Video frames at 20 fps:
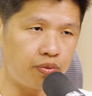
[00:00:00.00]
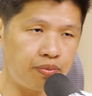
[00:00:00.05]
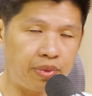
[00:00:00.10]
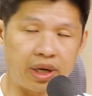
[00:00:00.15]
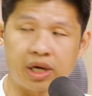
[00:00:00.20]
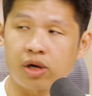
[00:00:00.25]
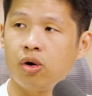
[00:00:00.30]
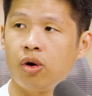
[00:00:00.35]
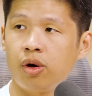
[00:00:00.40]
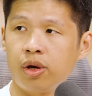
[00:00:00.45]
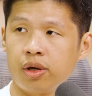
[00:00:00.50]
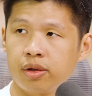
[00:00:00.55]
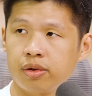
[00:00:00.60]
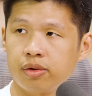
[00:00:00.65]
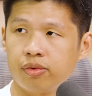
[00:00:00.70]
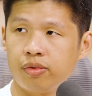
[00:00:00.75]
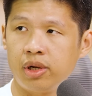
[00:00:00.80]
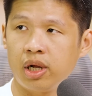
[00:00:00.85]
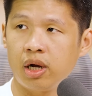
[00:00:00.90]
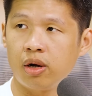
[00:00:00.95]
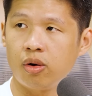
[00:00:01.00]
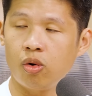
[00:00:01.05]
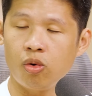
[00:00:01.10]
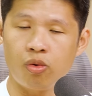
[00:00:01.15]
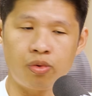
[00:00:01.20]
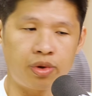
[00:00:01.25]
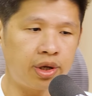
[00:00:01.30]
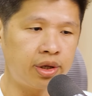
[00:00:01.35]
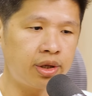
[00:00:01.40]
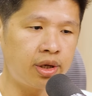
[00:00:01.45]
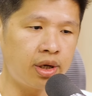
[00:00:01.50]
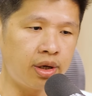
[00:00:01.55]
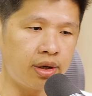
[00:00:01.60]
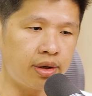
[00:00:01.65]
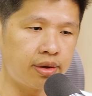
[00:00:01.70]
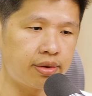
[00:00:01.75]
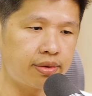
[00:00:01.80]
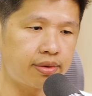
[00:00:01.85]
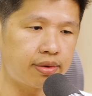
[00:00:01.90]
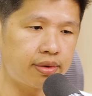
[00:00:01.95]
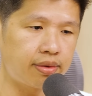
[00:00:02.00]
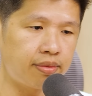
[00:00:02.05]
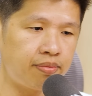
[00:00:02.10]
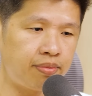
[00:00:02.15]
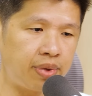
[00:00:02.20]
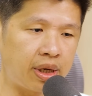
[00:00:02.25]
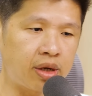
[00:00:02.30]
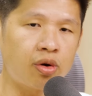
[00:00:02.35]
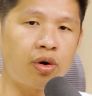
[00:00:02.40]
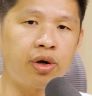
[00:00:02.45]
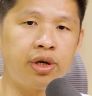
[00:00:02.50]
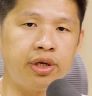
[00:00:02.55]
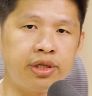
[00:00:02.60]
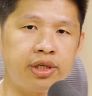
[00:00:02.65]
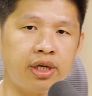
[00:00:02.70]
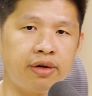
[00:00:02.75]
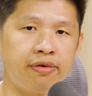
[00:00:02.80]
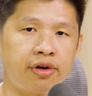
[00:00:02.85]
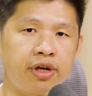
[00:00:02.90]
Bitcoin without owning the Bitcoin itself.